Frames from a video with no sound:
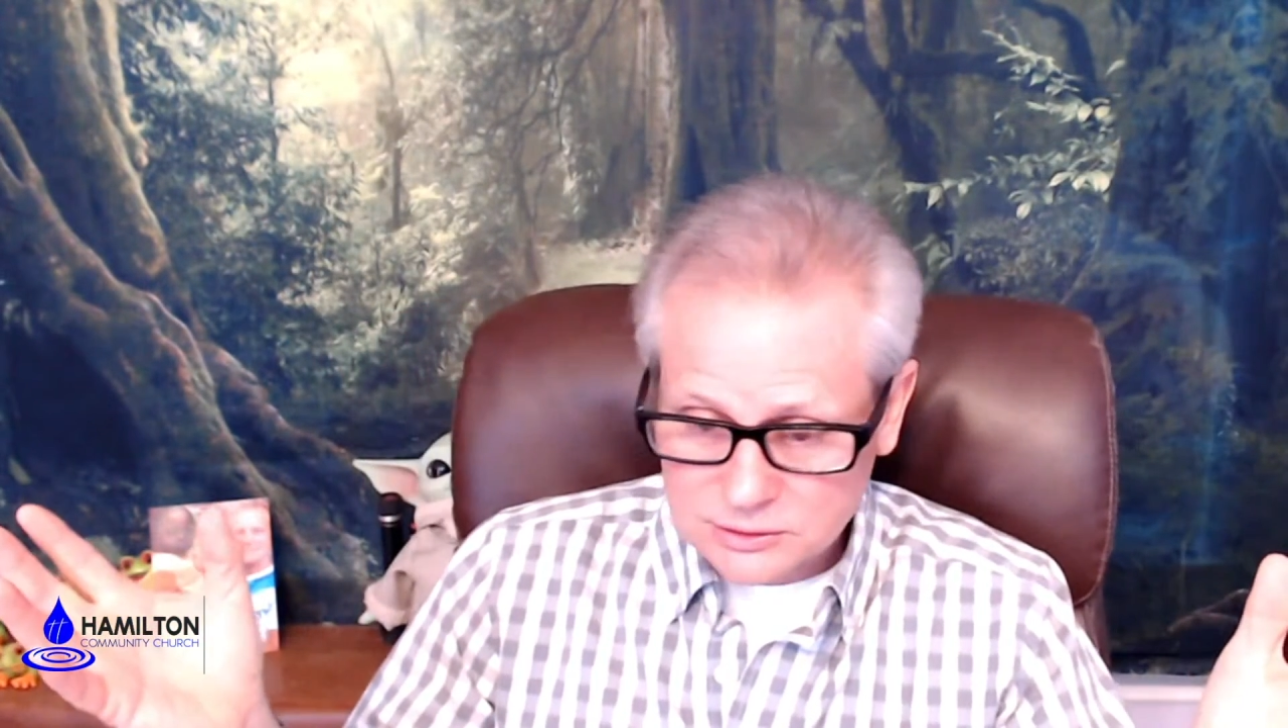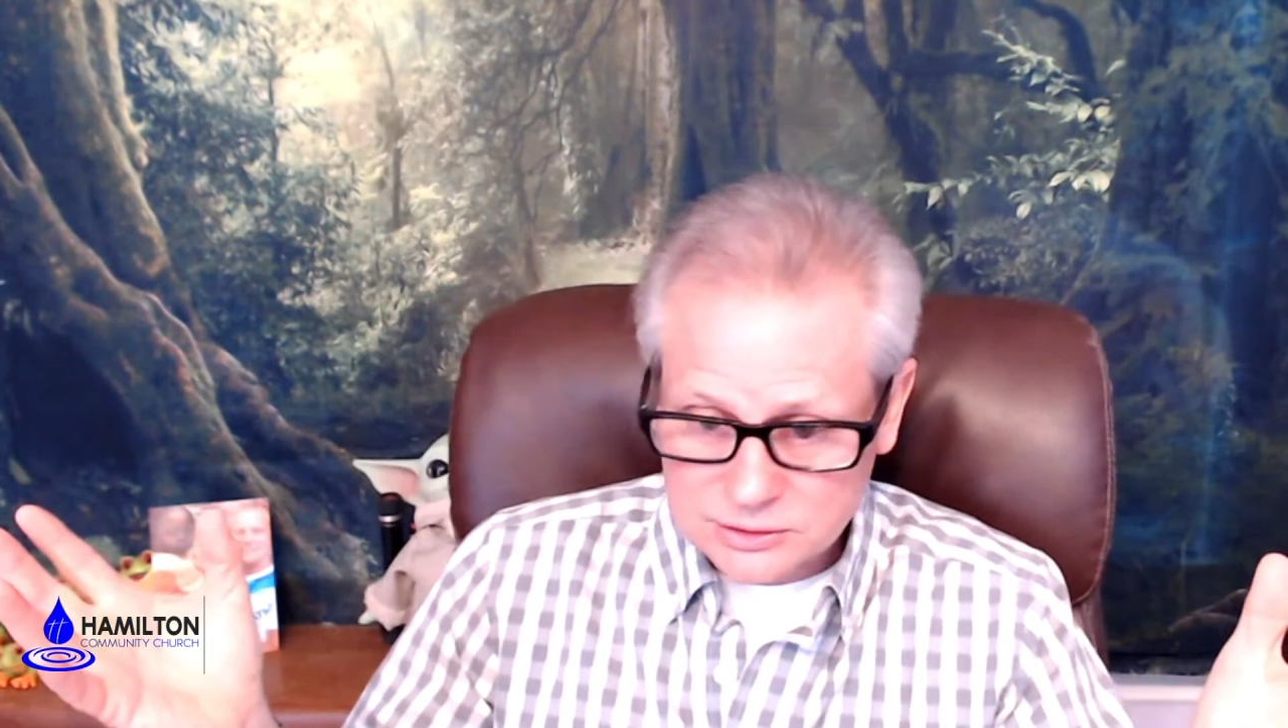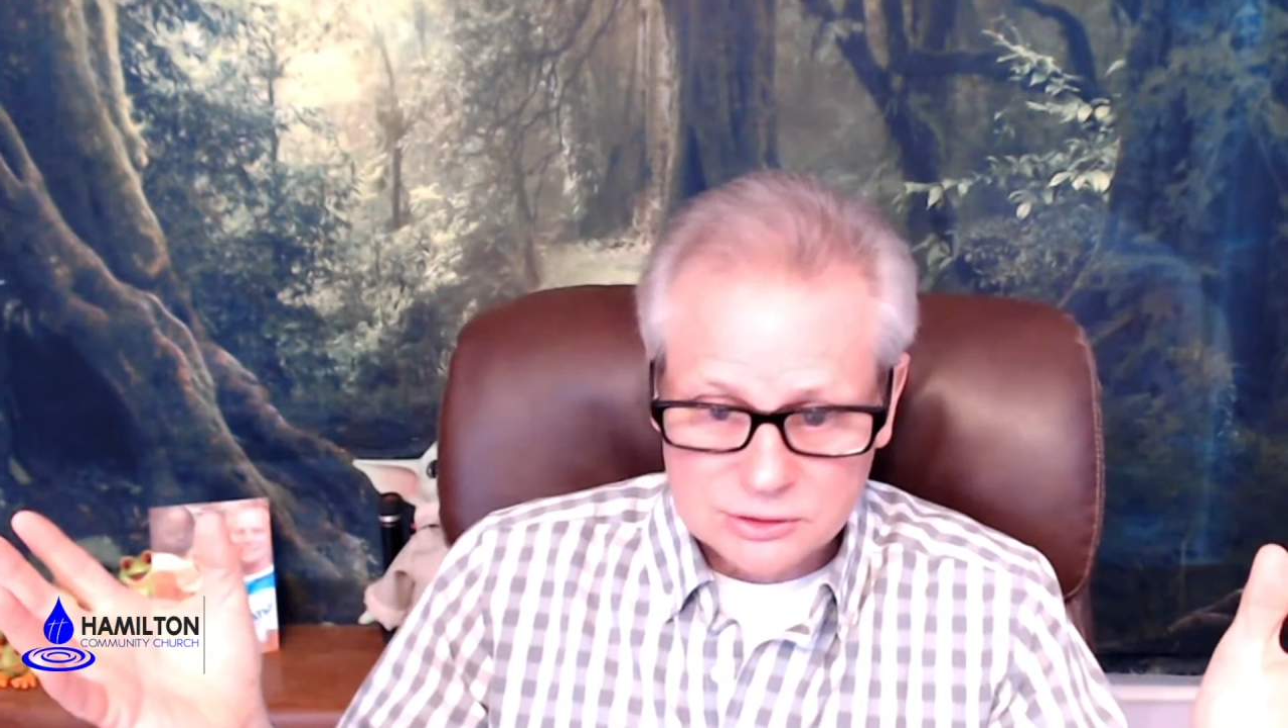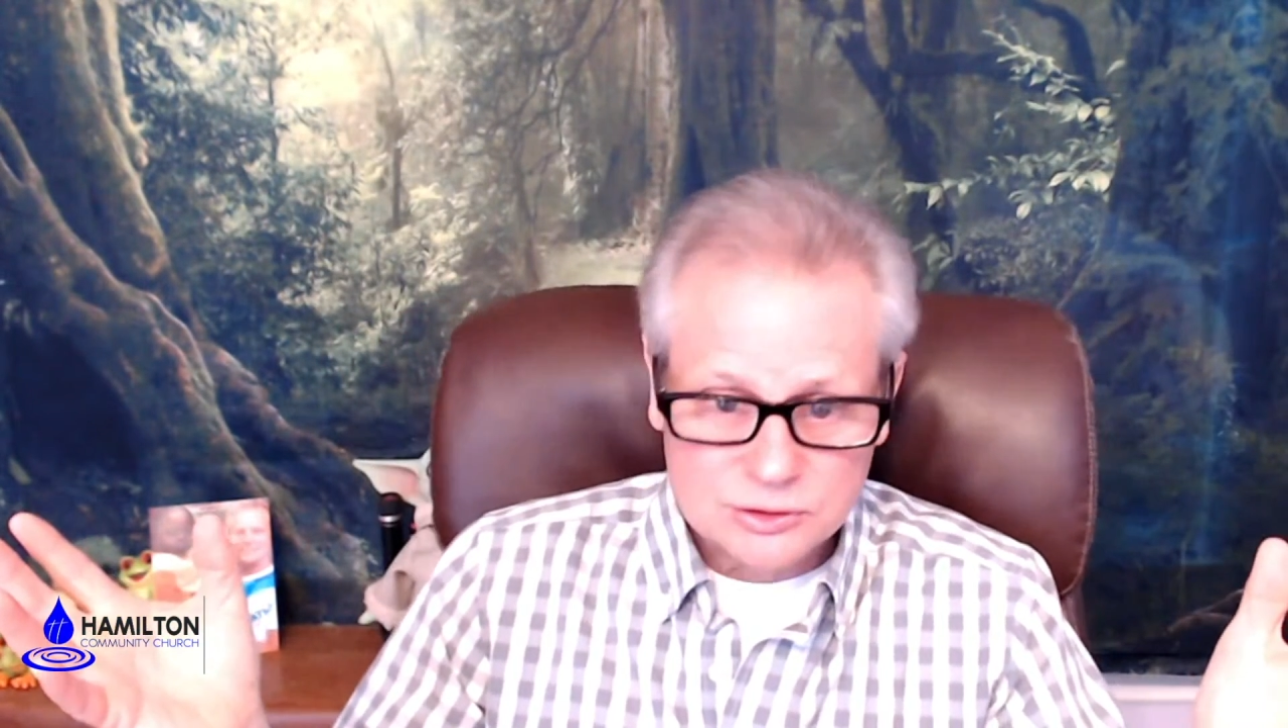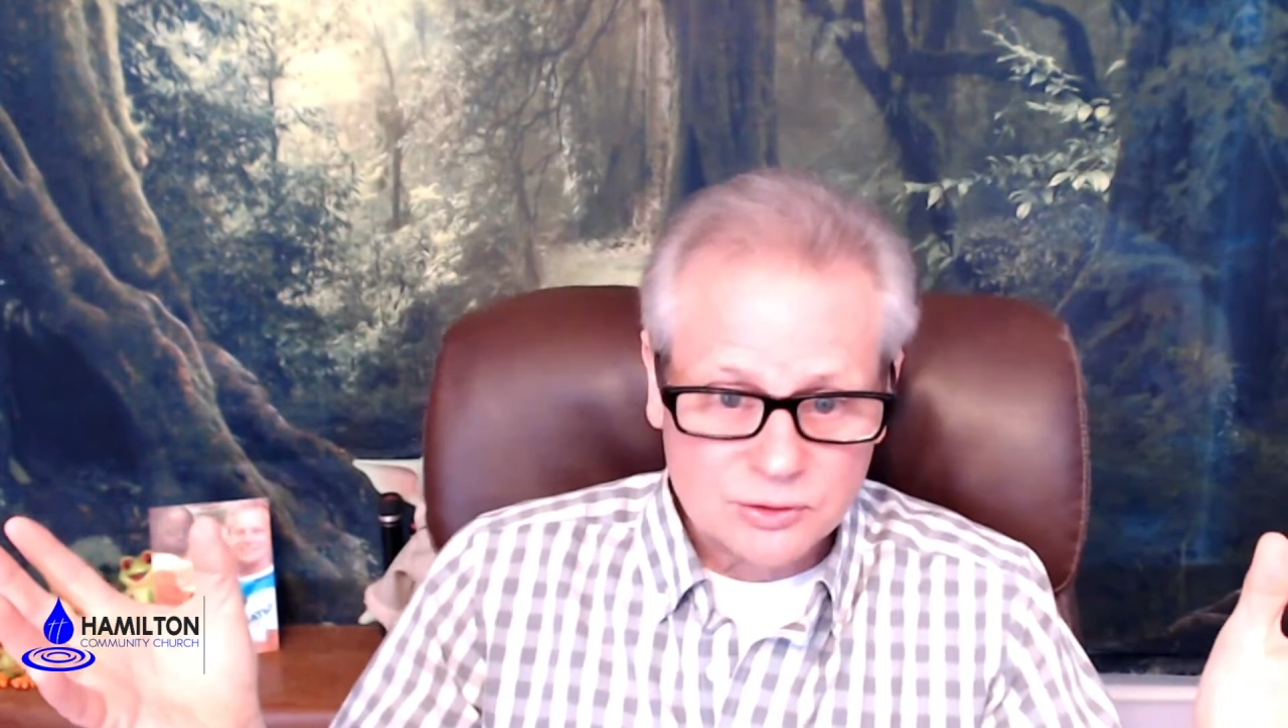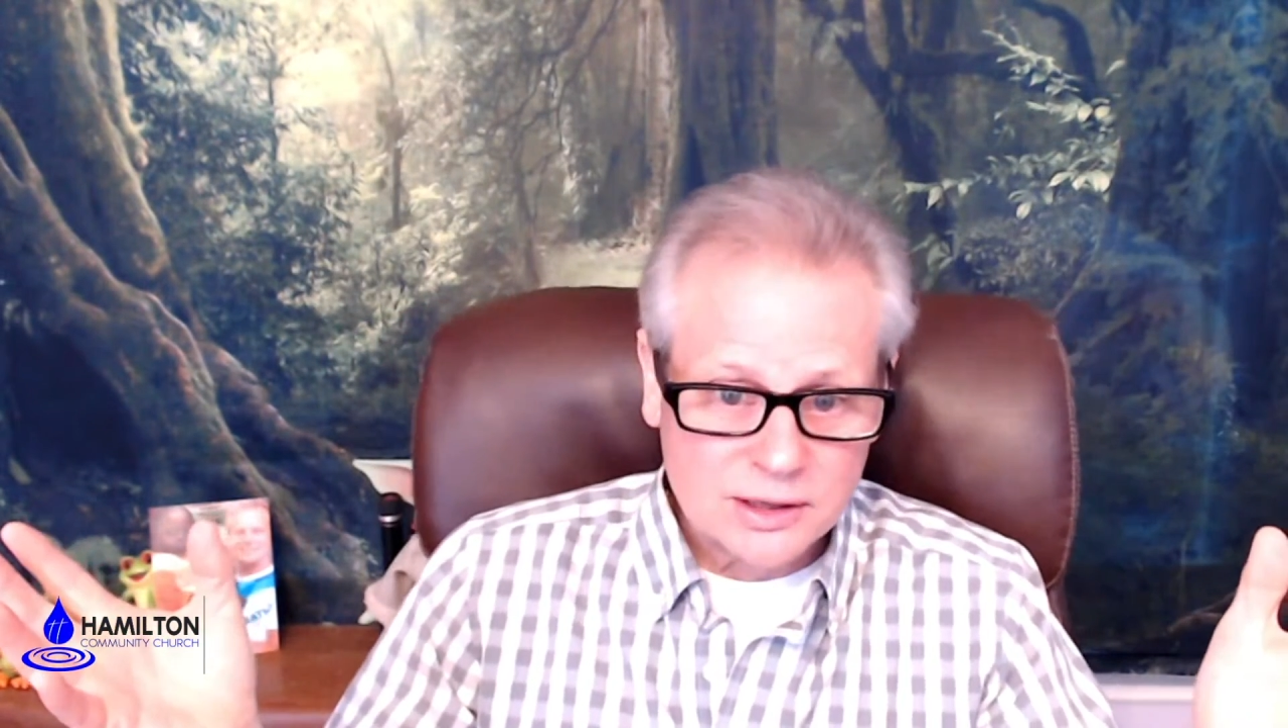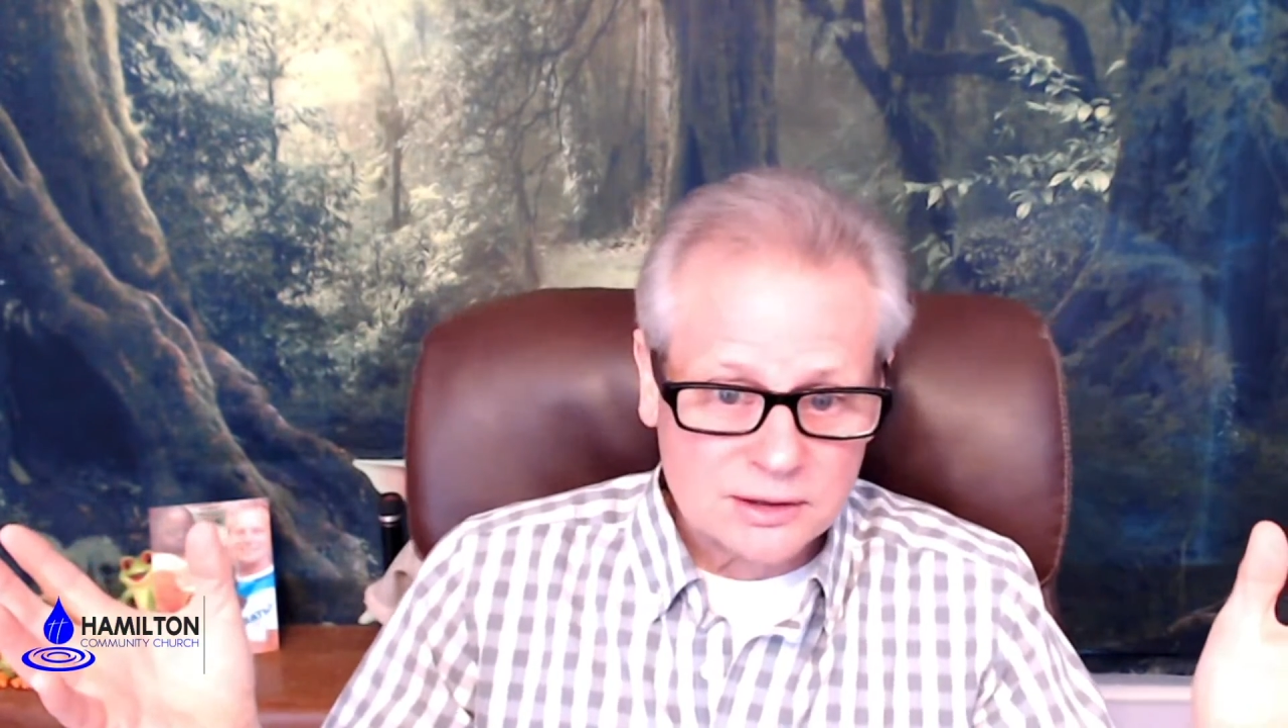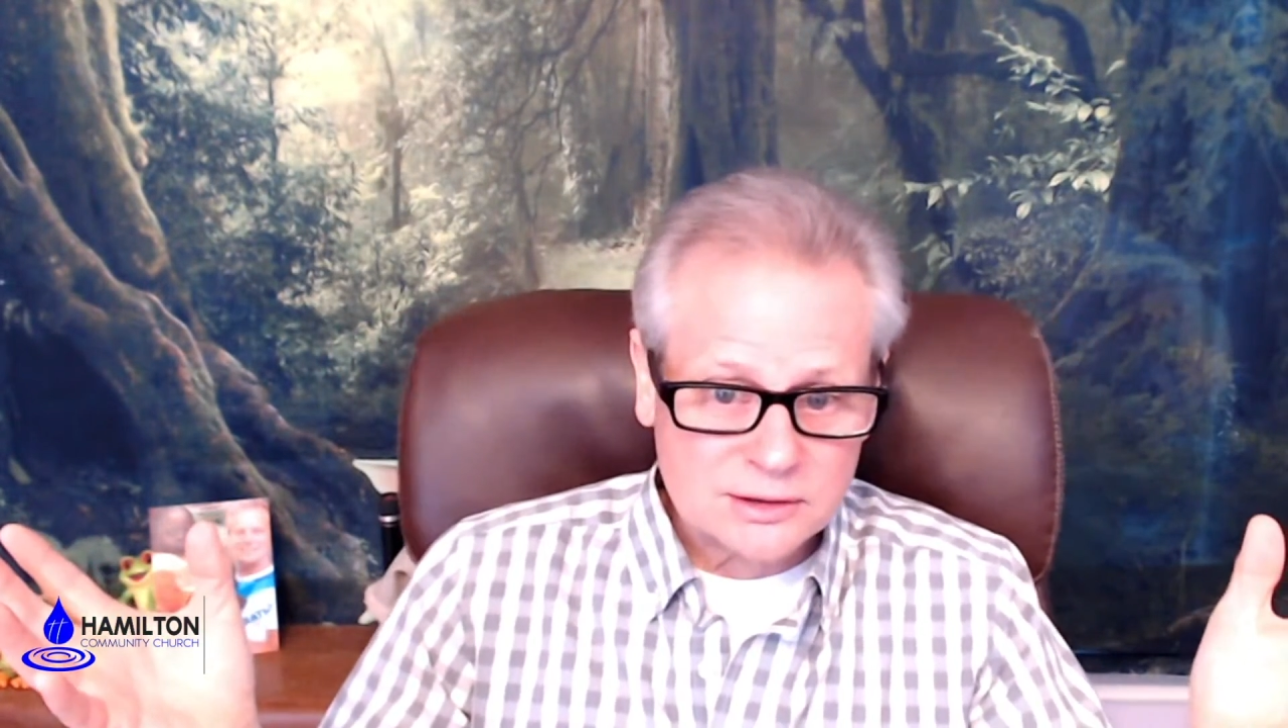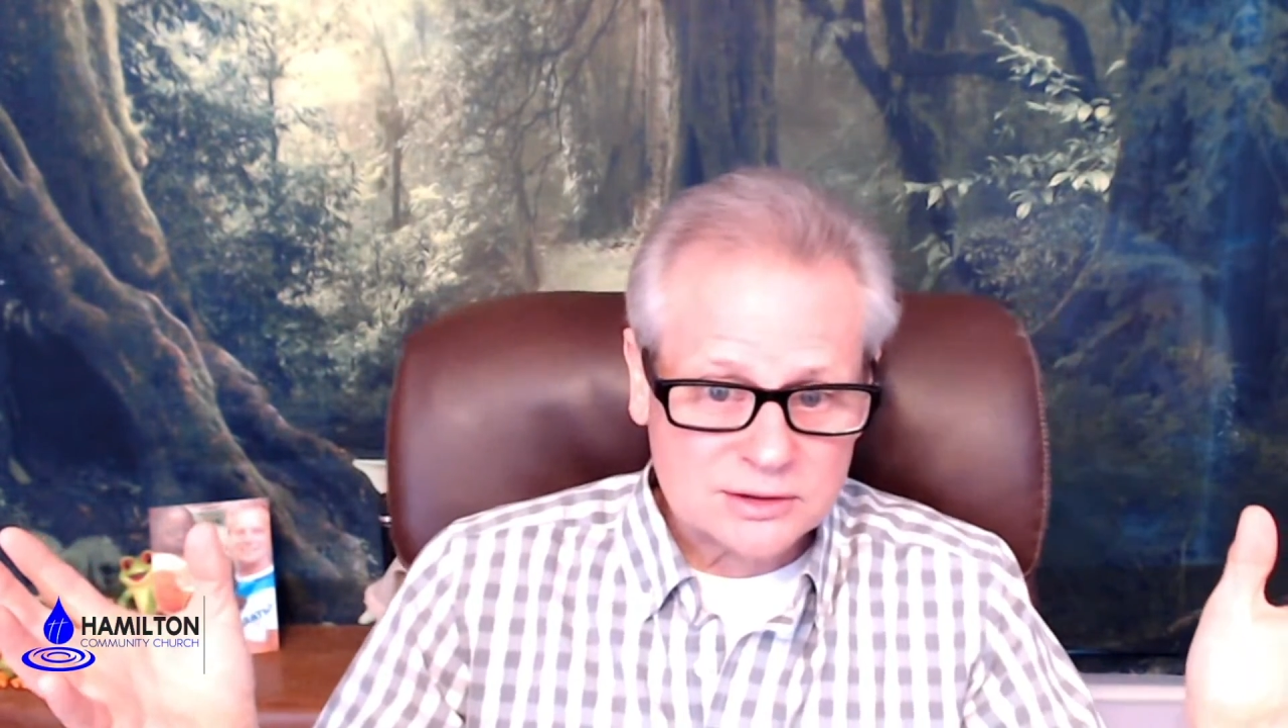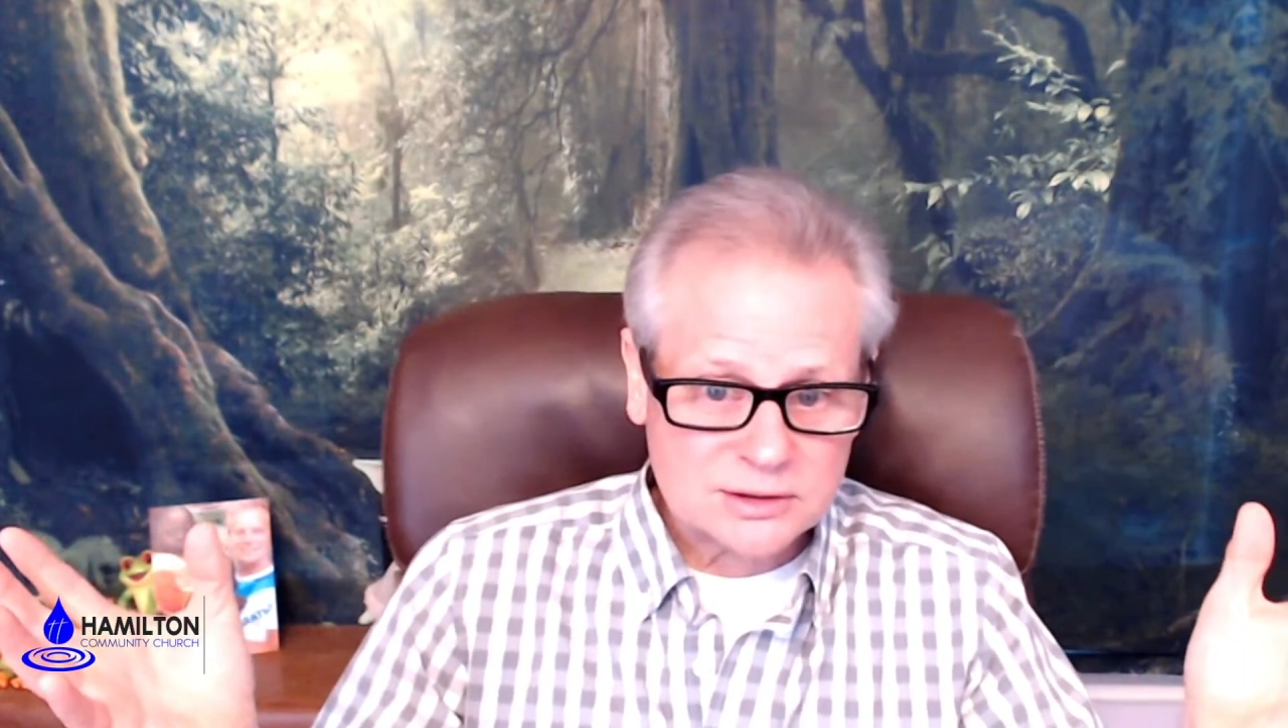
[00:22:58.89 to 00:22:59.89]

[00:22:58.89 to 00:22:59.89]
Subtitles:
to join us